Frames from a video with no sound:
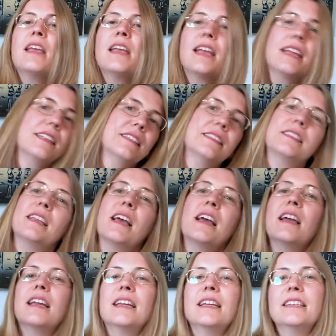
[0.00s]

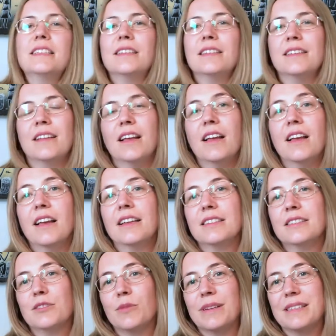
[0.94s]
Inside,
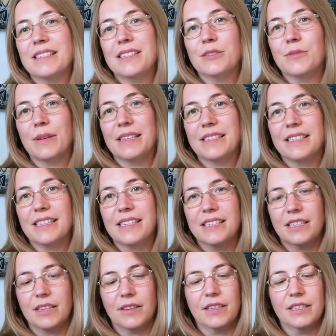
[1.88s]
it's 2020,
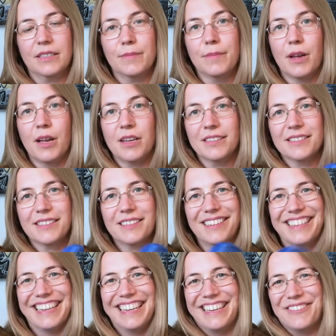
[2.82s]
so here's a mask
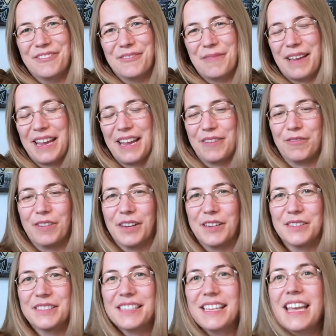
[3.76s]
along with my
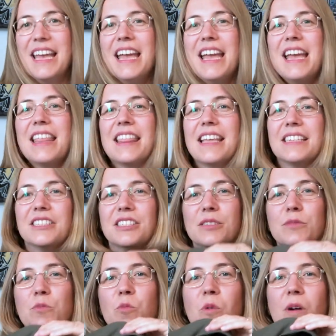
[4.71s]
headphones. There's
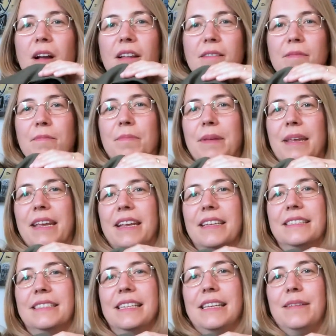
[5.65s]
just one big
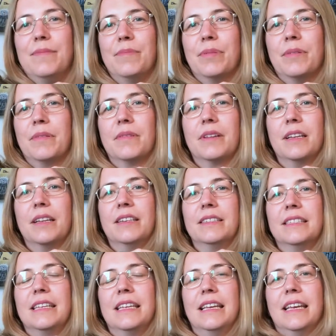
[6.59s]
deep, can you
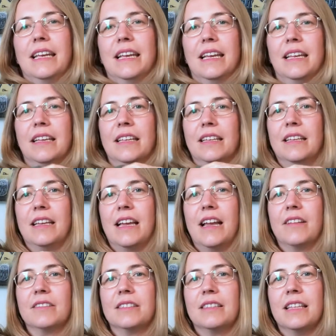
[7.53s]
see here
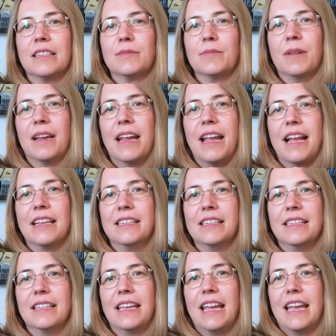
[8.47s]
how that's my
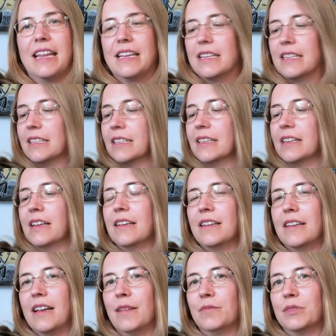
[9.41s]
hand at the end
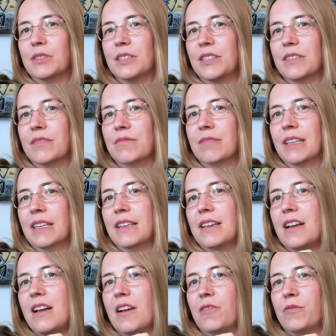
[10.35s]
up to
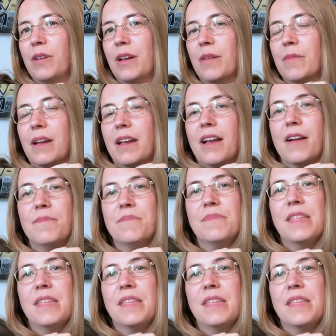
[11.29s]
halfway up my arm?